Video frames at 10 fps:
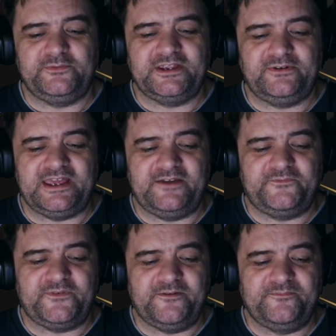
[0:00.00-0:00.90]
We don't
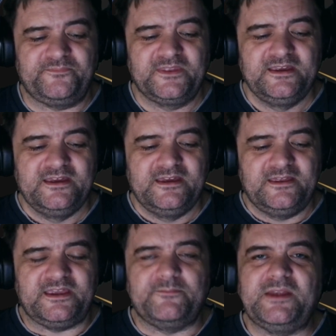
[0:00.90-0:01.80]
have
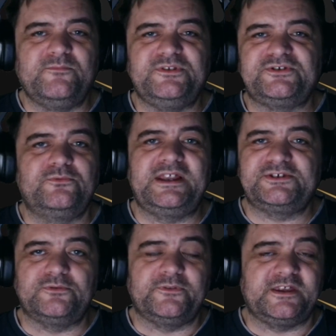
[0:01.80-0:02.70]
the amendments and all that
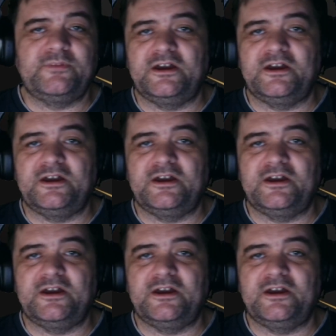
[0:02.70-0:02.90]
sort of thing.